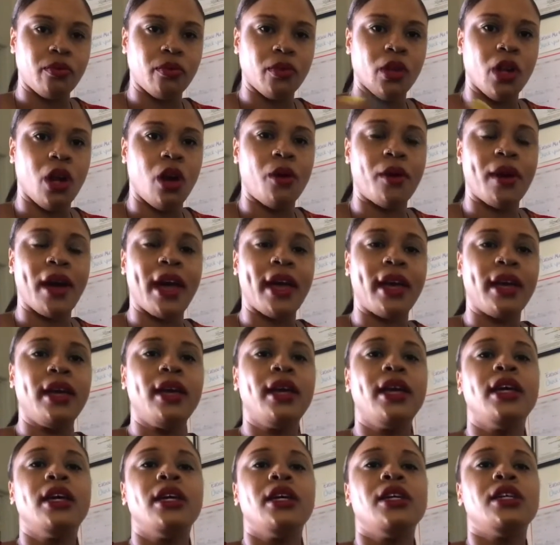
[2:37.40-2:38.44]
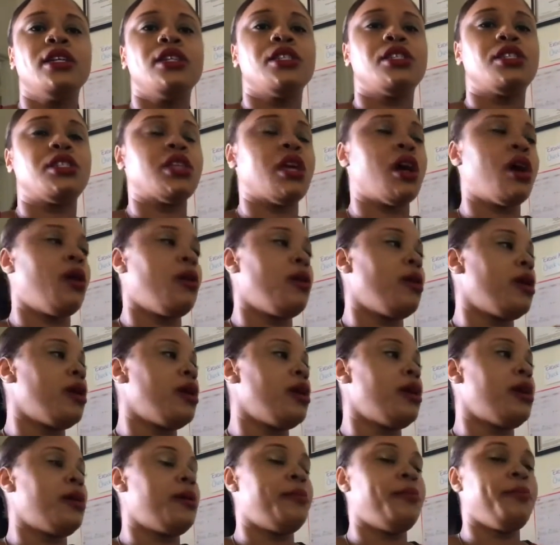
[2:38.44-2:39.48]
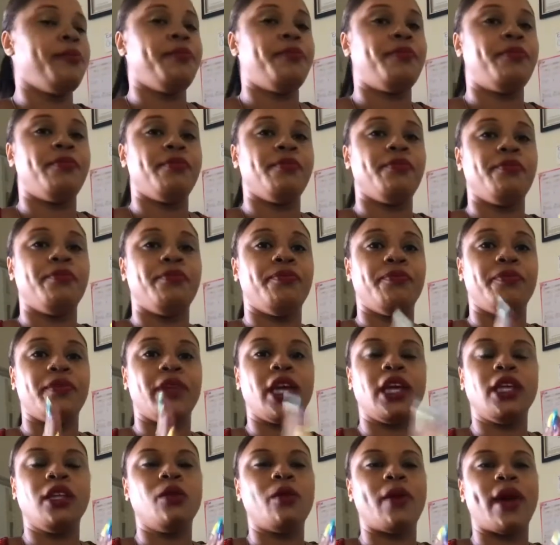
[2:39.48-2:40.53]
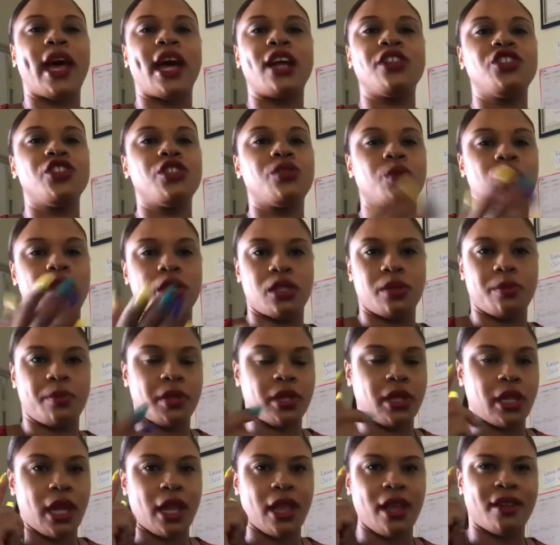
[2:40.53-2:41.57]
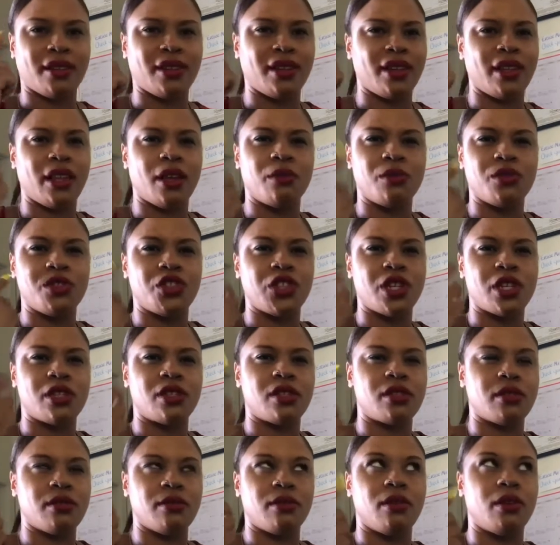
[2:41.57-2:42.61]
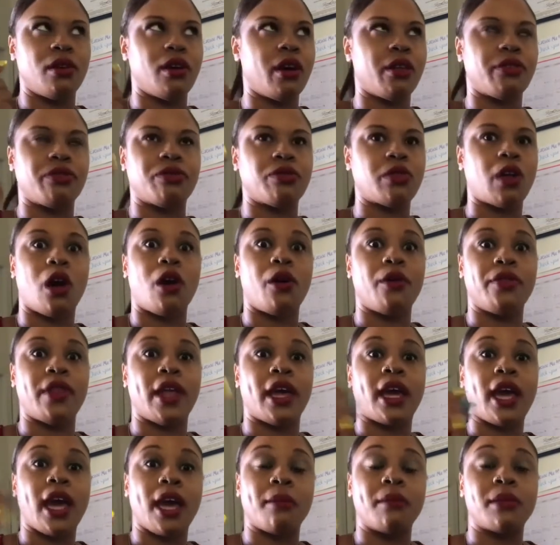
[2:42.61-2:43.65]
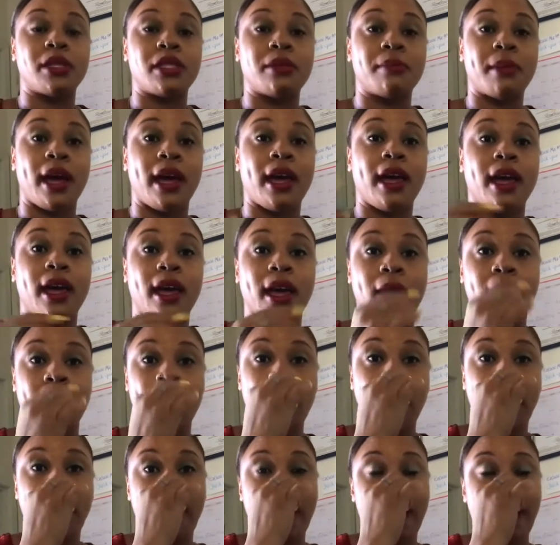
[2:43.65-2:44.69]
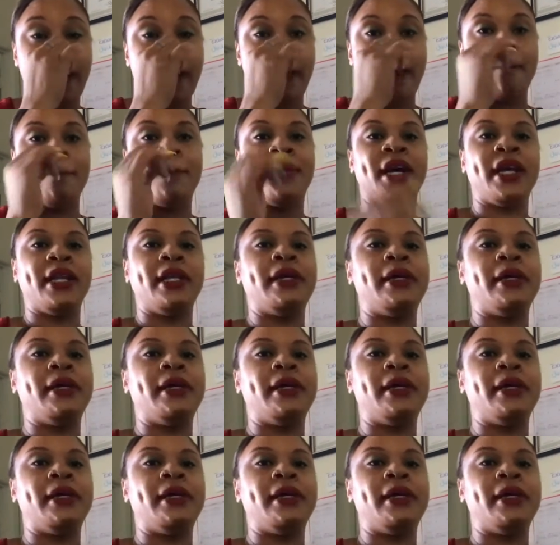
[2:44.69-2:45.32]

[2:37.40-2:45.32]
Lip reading: Okay? So, anyway, I just wanted to put that out there. That was just a thought that came into my head. But,